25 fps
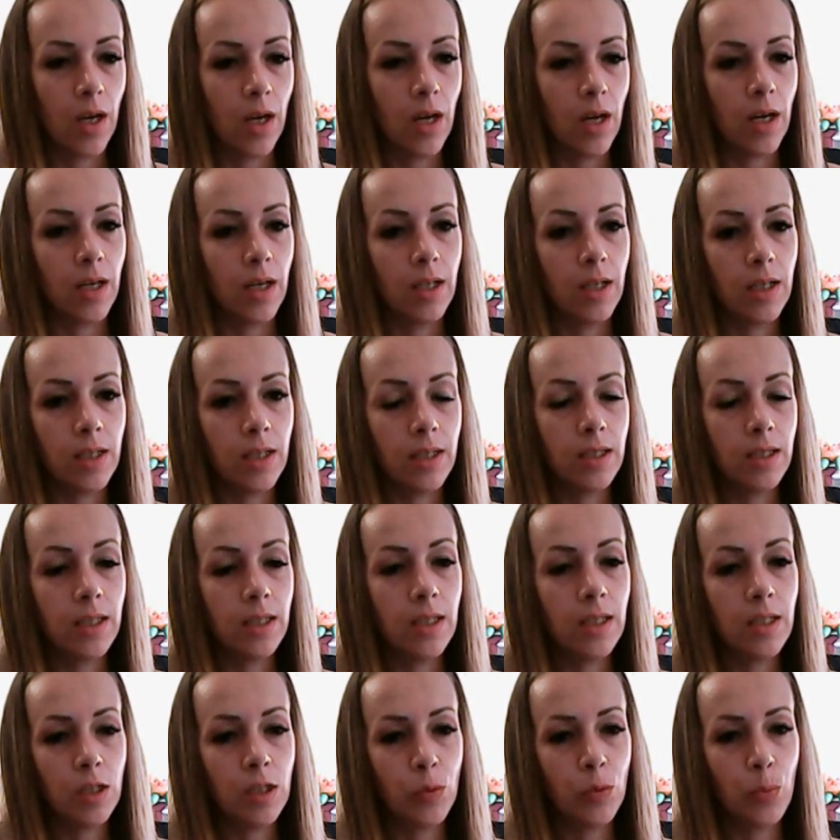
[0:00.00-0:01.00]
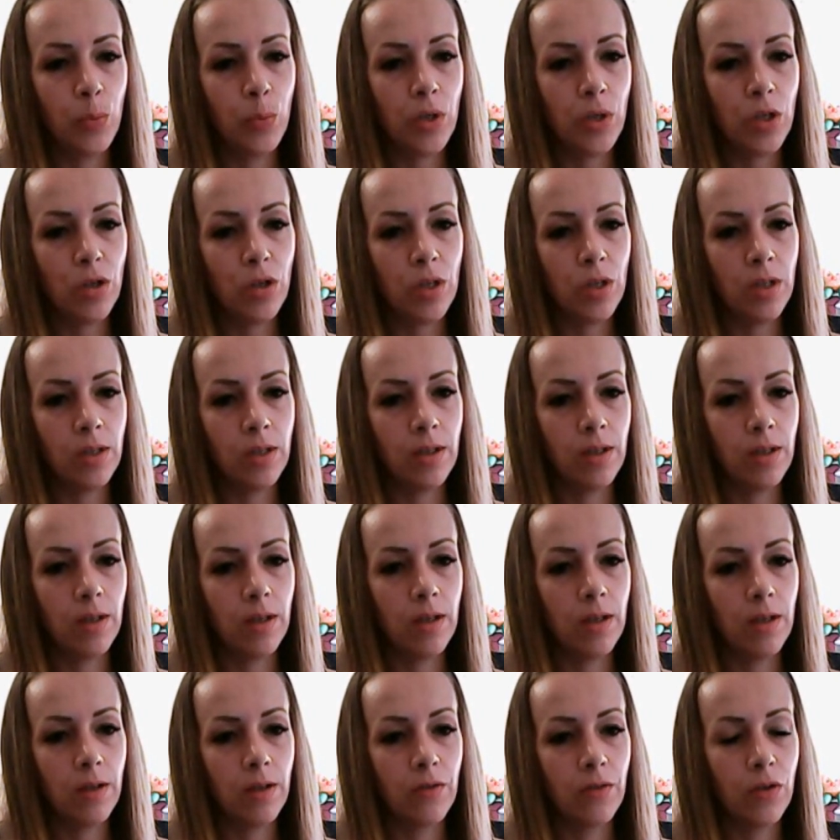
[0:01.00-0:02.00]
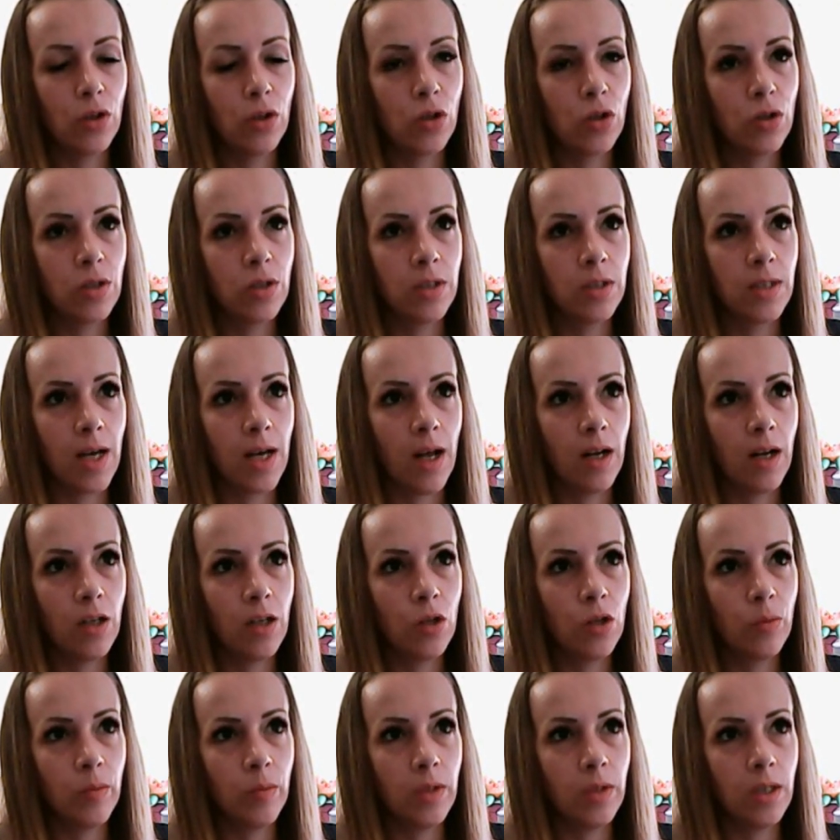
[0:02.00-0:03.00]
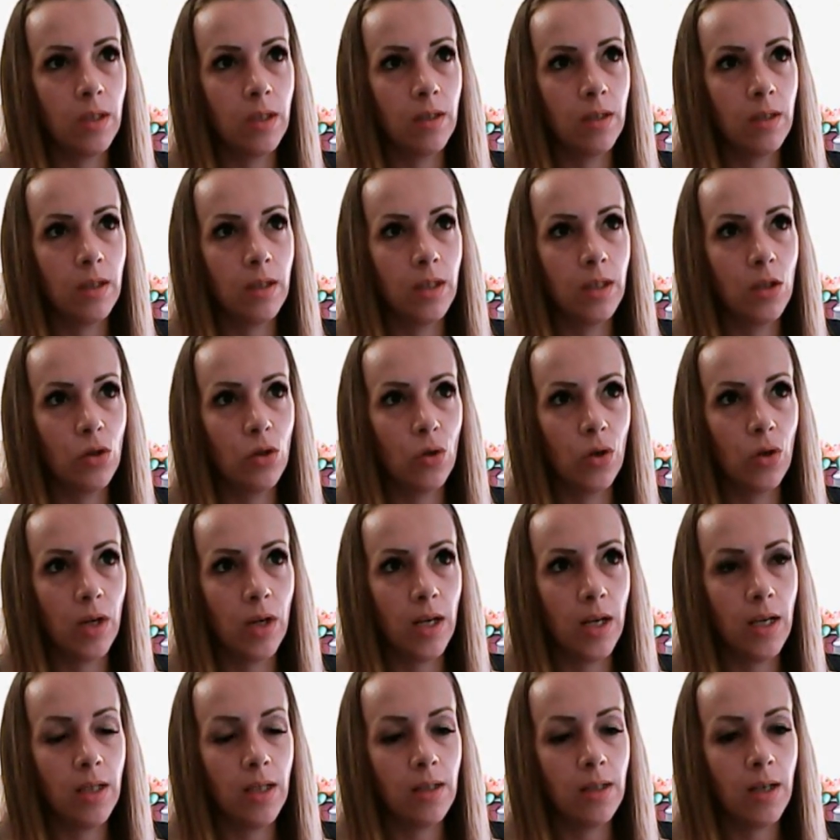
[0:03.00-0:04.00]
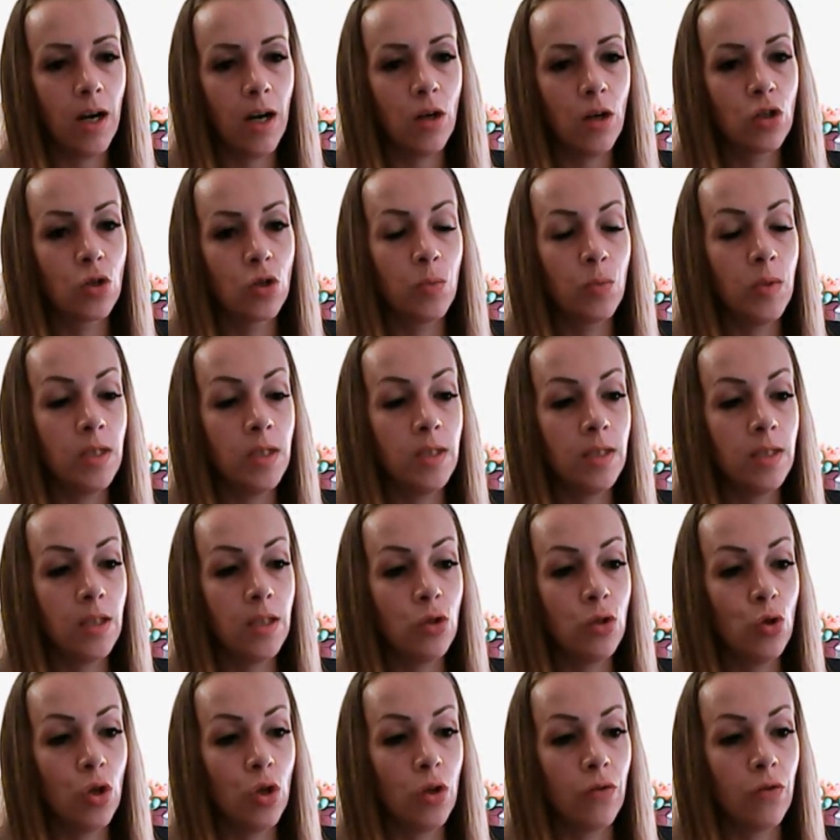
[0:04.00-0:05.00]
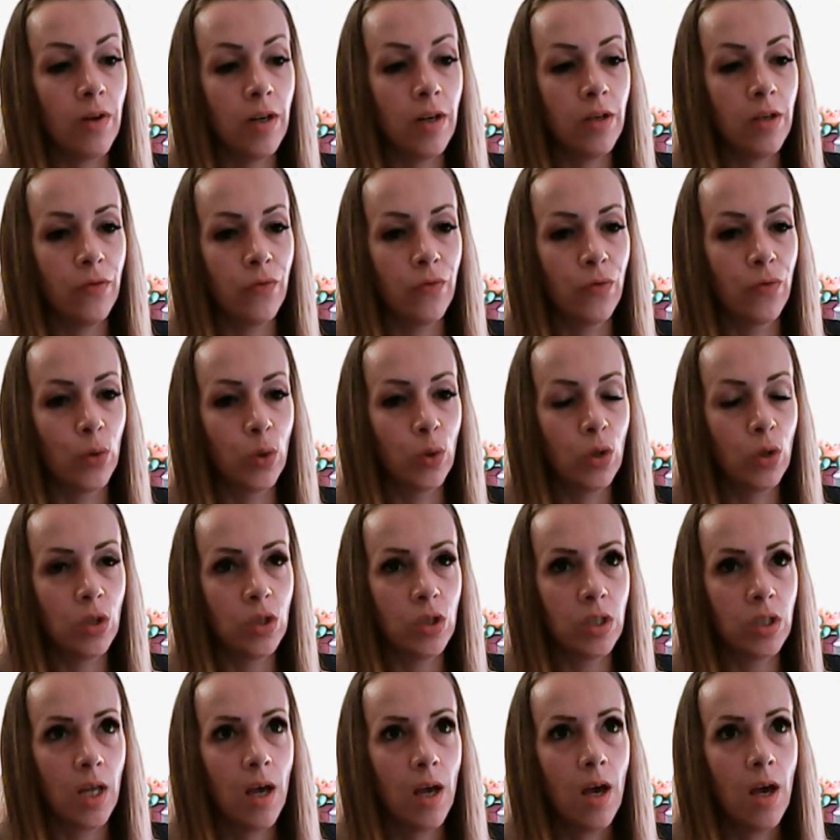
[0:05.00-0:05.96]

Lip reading: In this period, Virgo stellium in your 8th house means that you are very focused